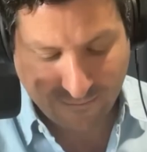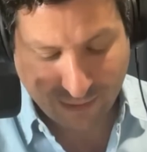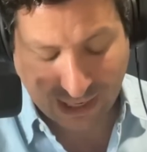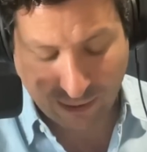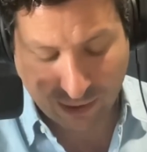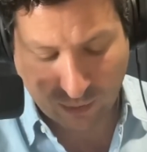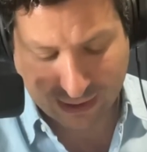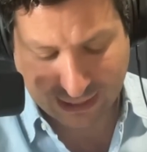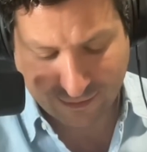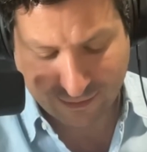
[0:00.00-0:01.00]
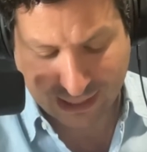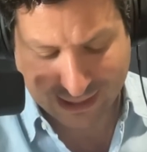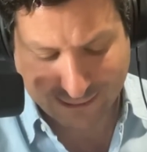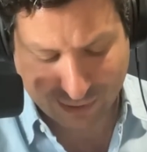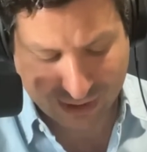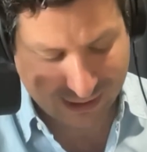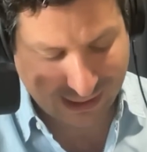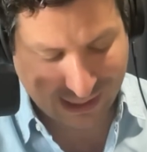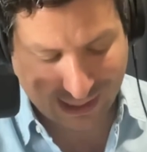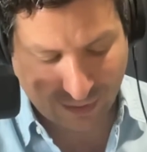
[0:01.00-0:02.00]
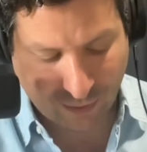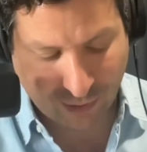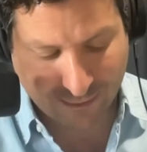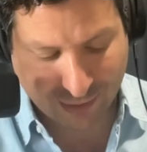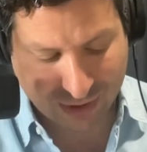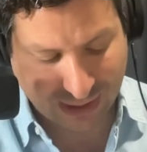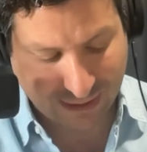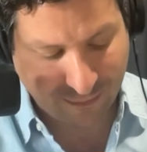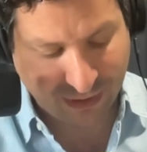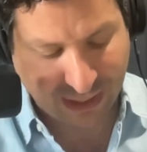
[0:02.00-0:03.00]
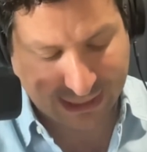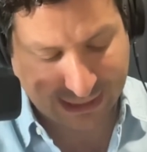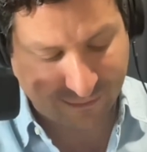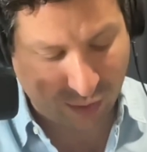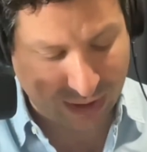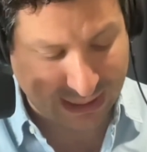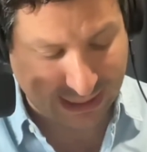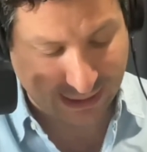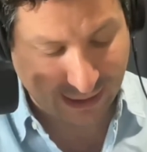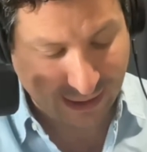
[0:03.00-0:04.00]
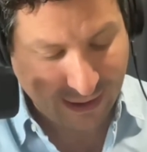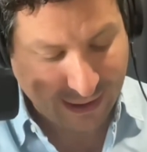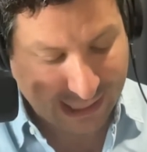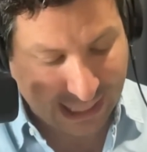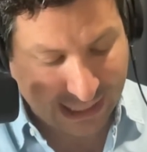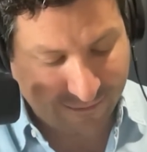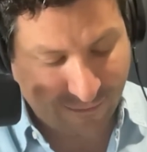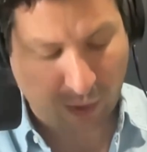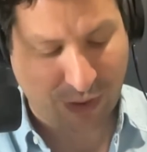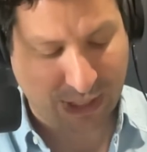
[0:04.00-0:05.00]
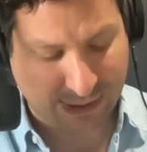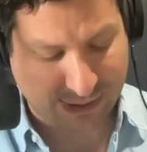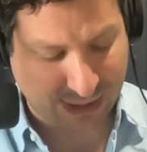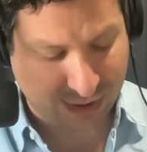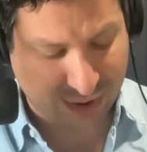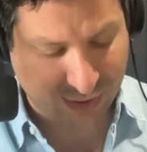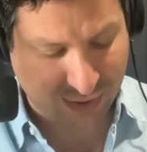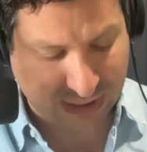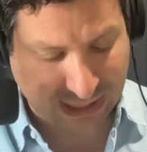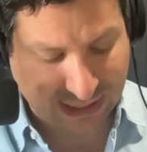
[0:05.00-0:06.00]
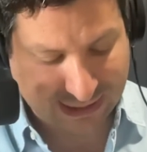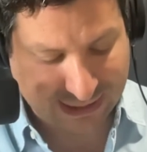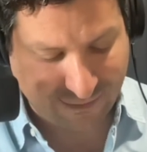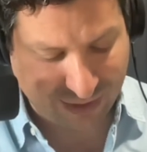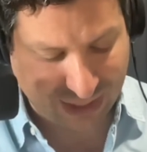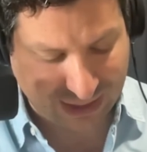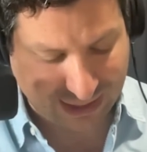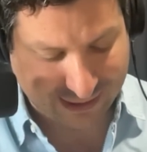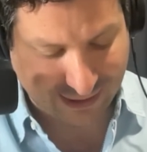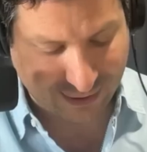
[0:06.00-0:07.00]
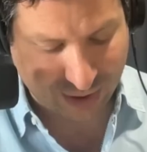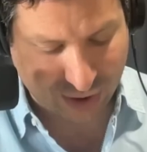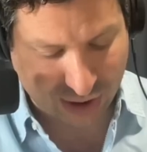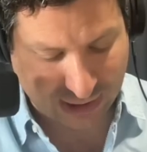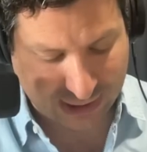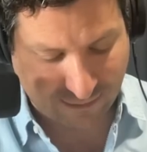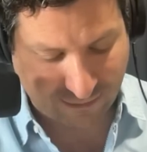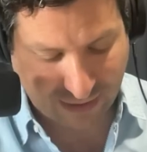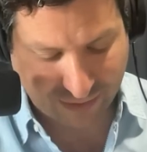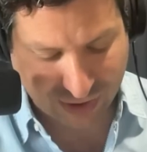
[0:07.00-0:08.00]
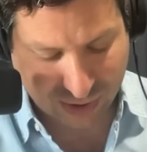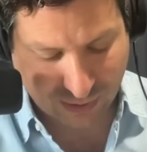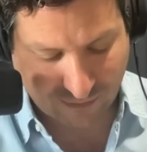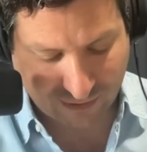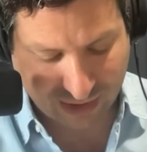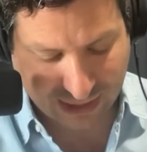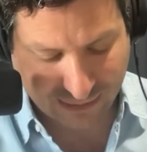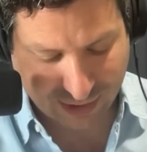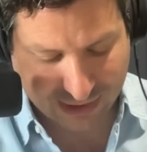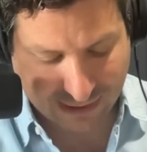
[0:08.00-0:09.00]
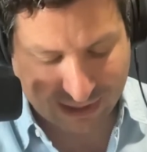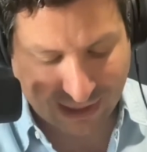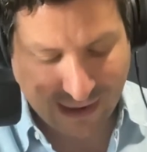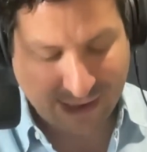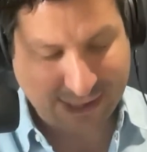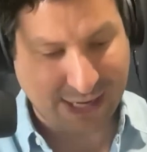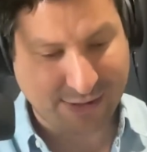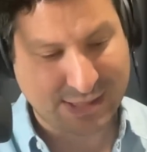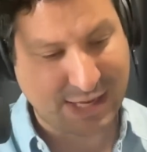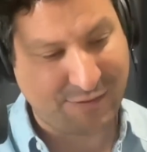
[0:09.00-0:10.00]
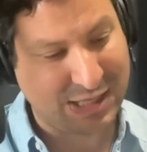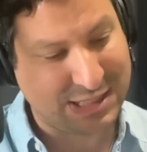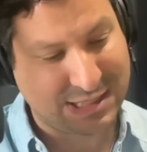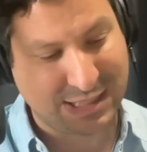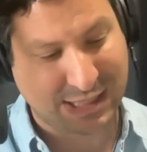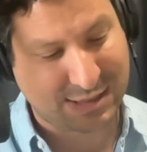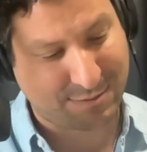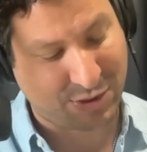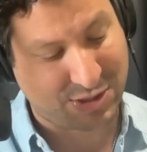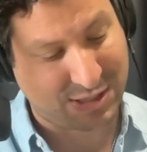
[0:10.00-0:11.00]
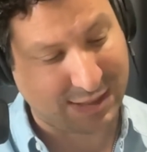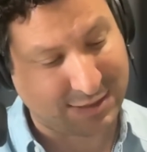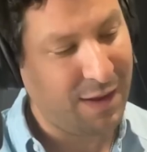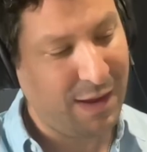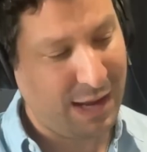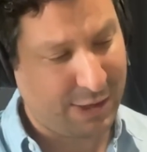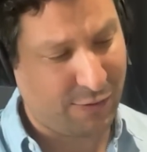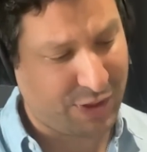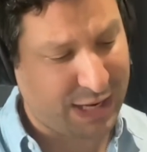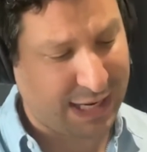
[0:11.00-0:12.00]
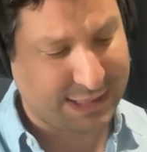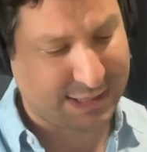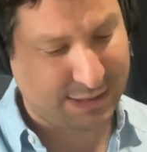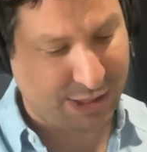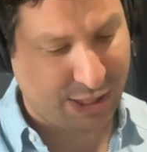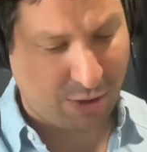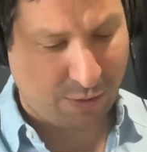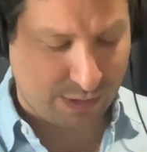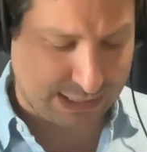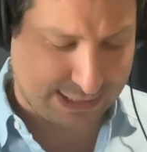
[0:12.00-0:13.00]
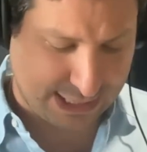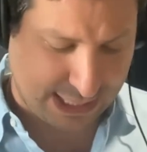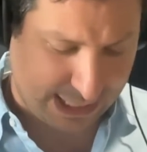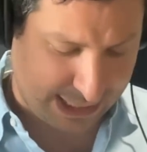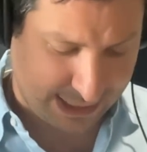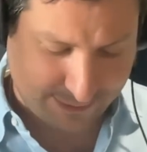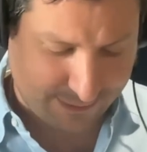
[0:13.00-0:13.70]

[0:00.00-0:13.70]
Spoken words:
Now it went down from 90% to 81%. 1914, 94,000 Jews, 70,000 Christians, 525,000 Muslims, down to 76%. And over the next, let's say